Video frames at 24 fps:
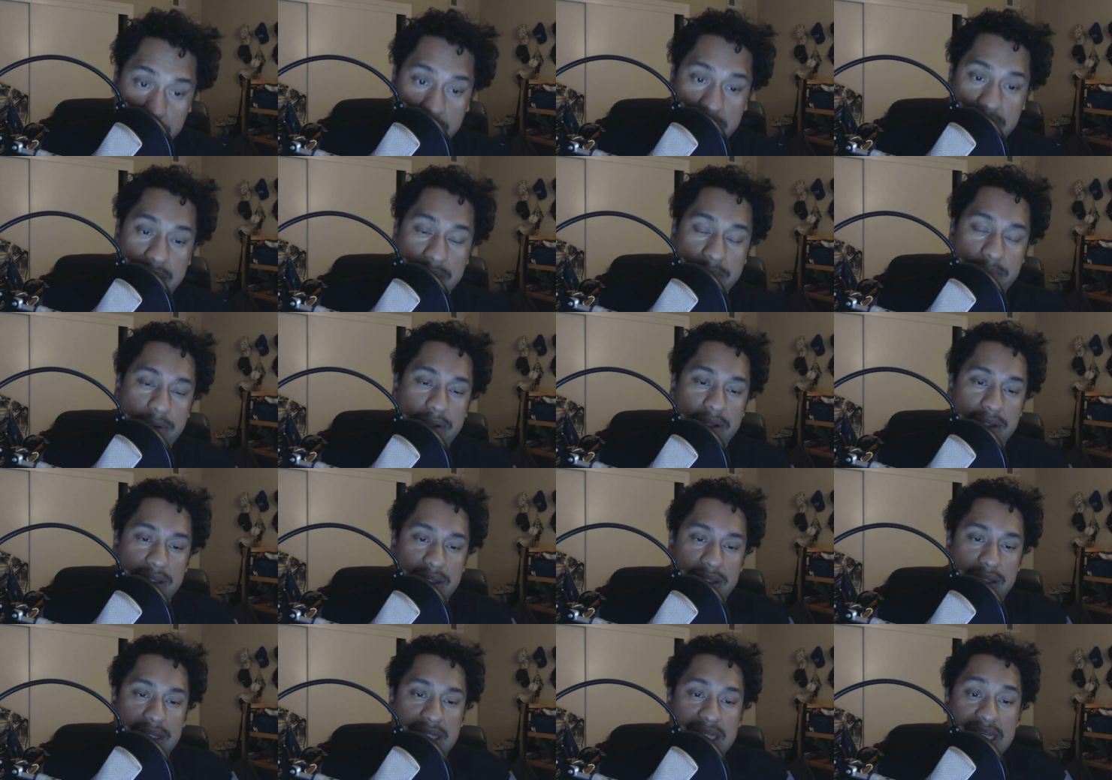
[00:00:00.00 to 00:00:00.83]
boring
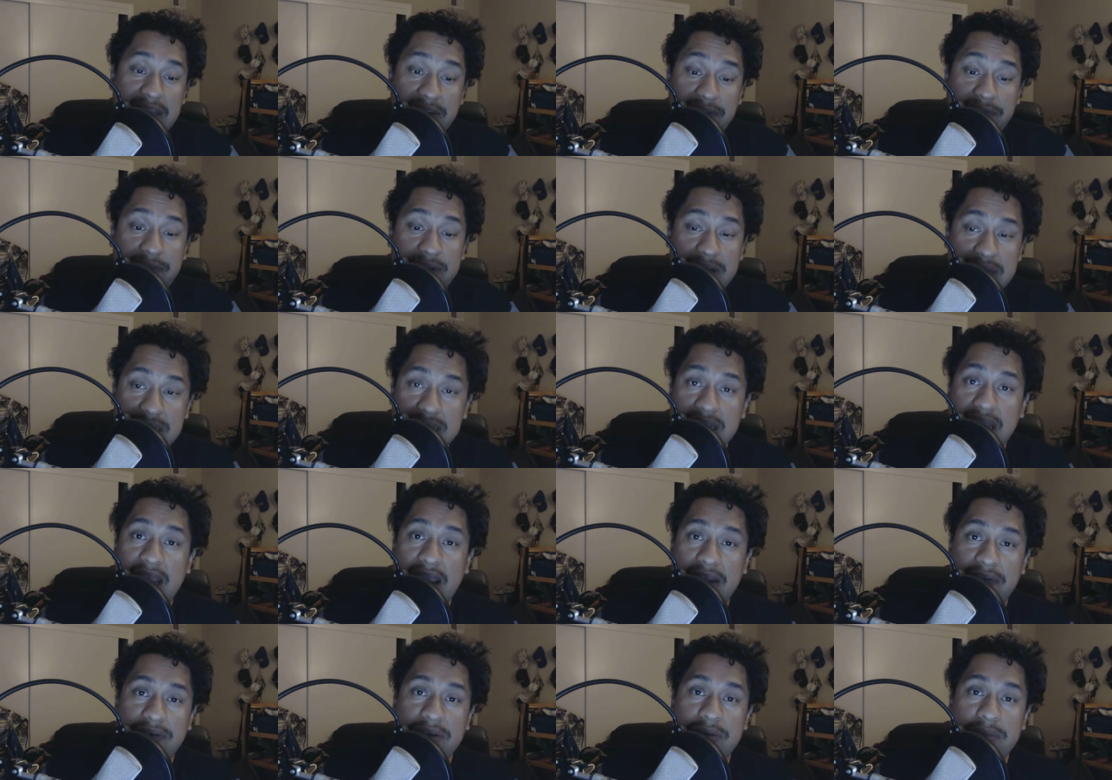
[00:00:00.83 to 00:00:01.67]
but
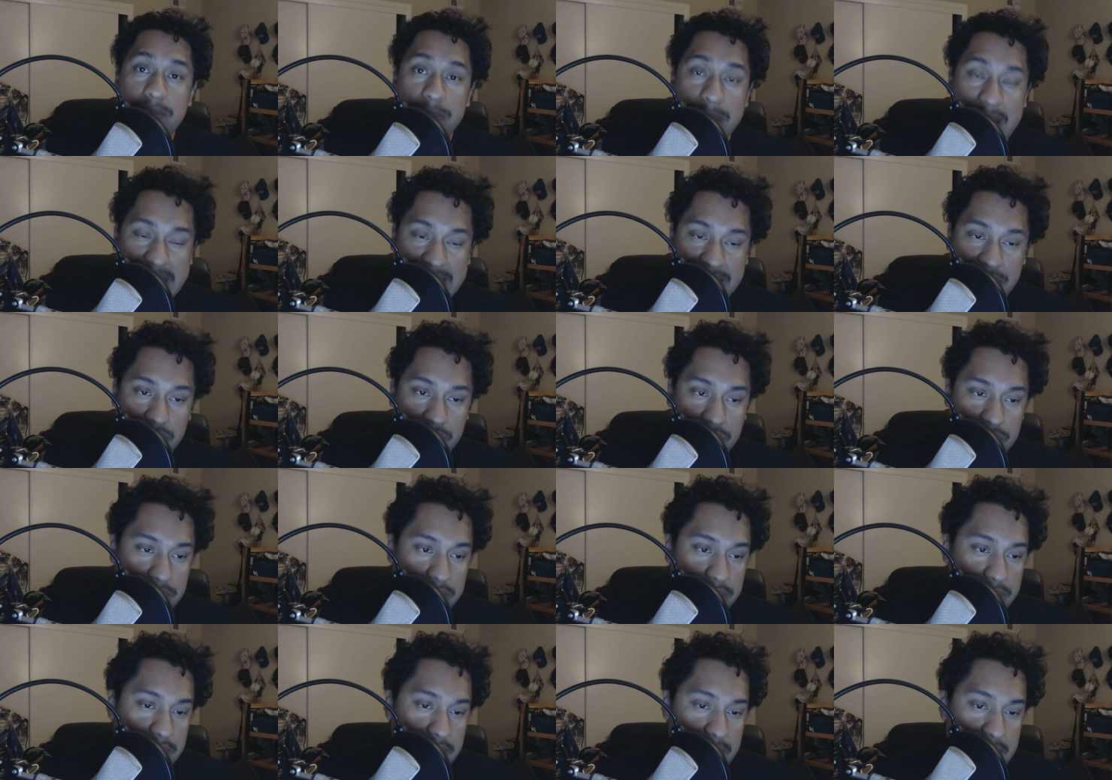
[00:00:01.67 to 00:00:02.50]
defense-heavy
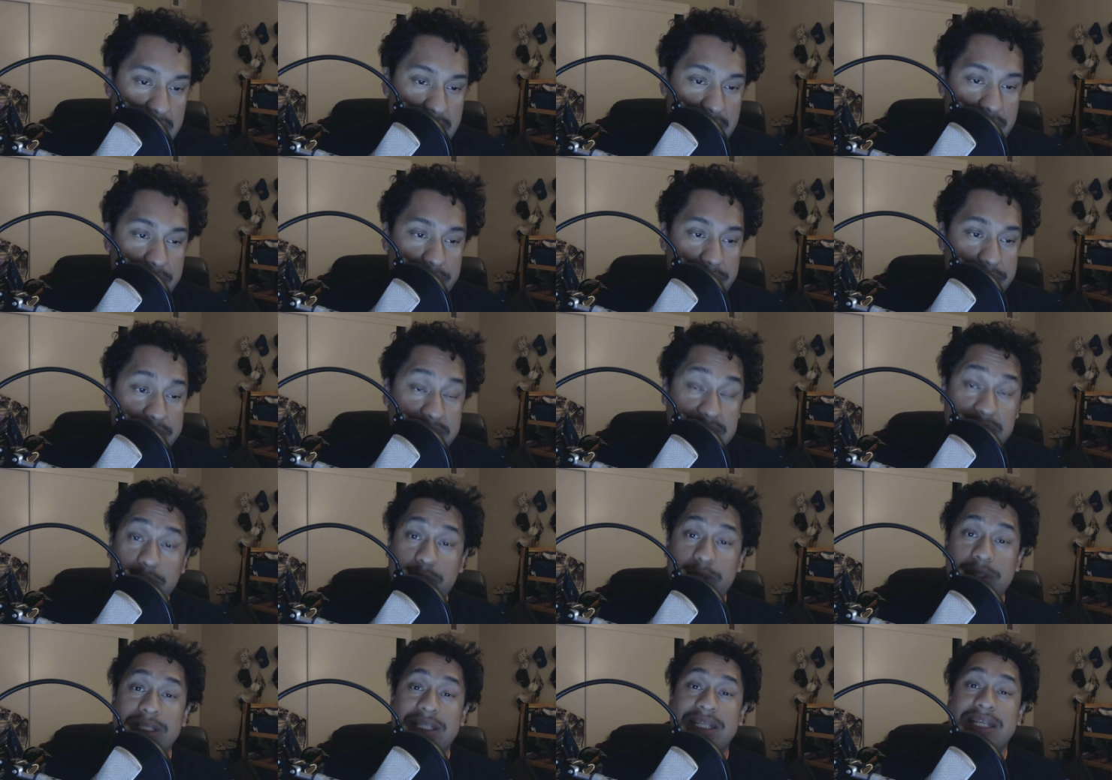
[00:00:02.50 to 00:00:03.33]
match. And
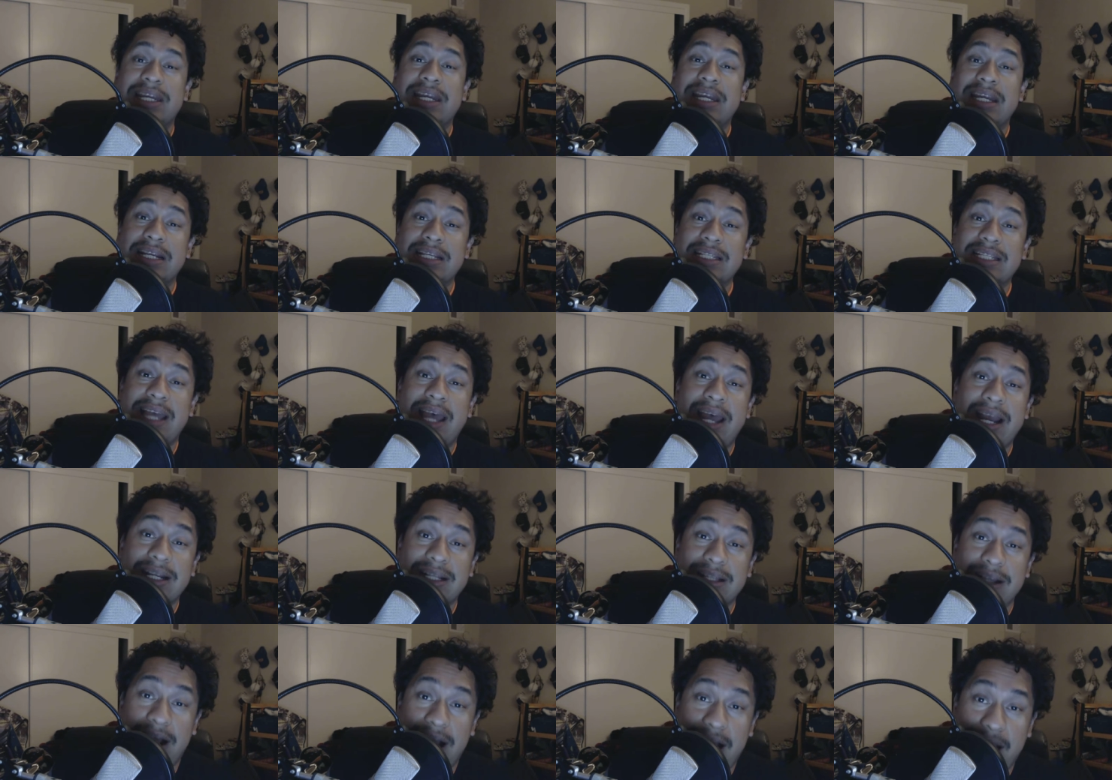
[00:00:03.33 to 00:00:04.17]
this was the
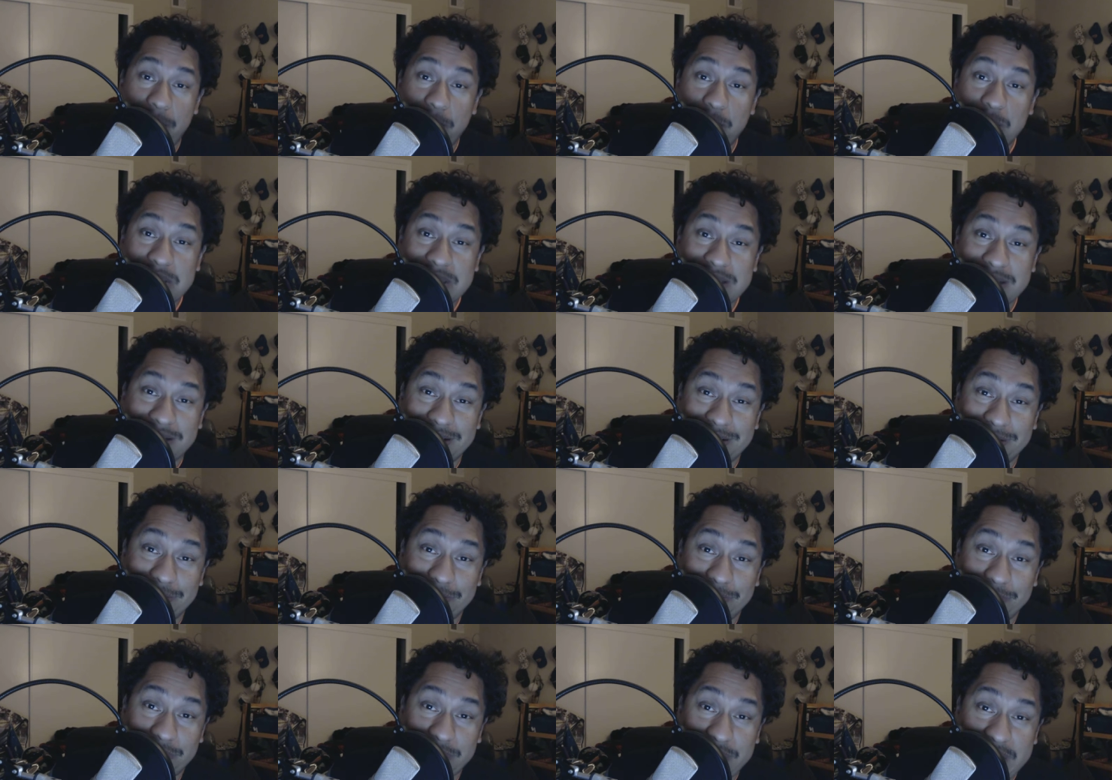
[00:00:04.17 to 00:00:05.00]
exact opposite
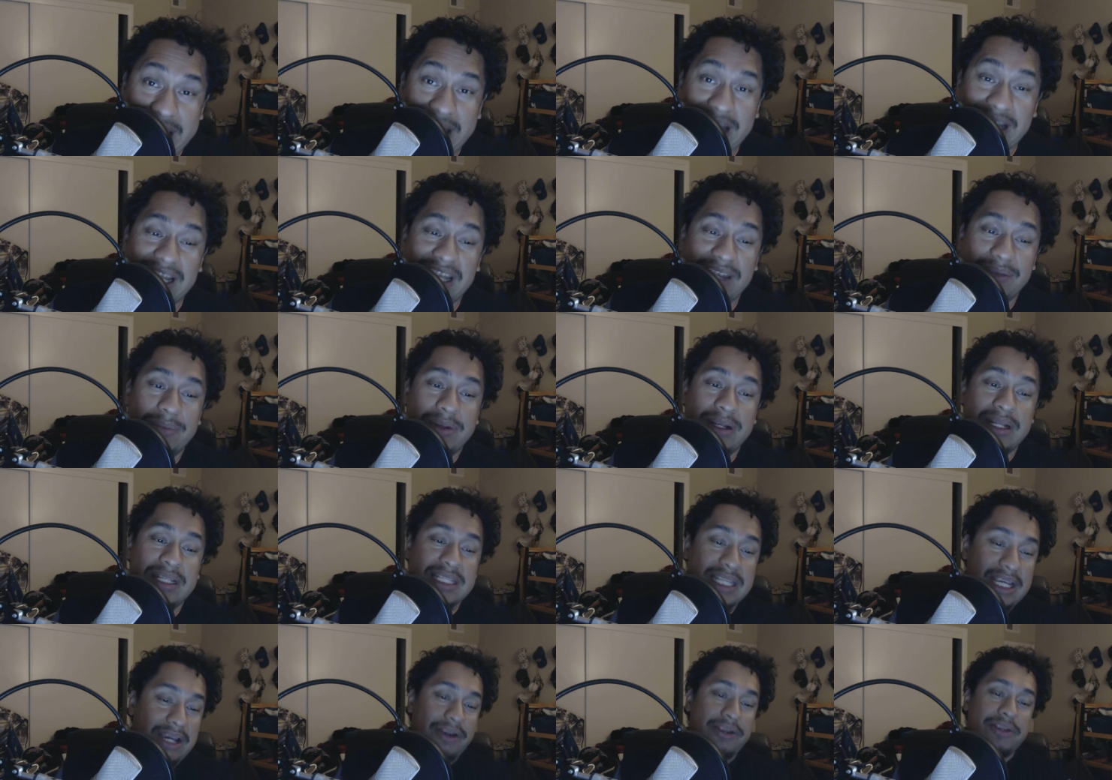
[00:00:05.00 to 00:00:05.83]
of that, let
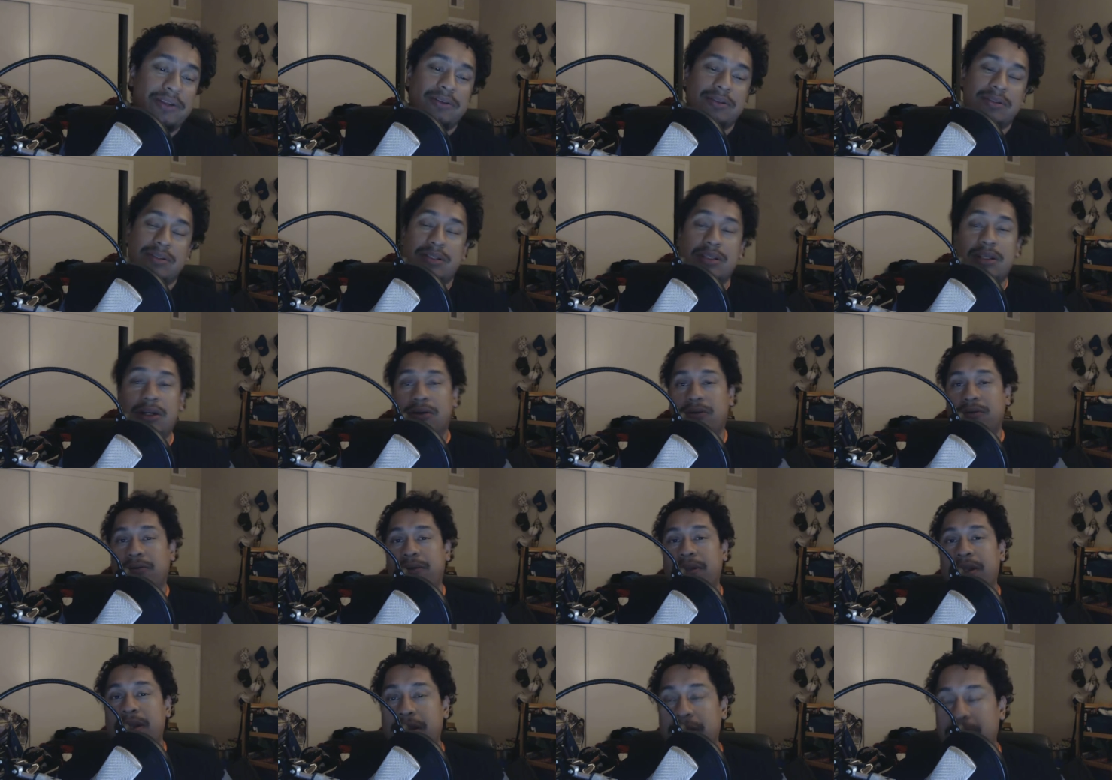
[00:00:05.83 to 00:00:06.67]
me tell you. So,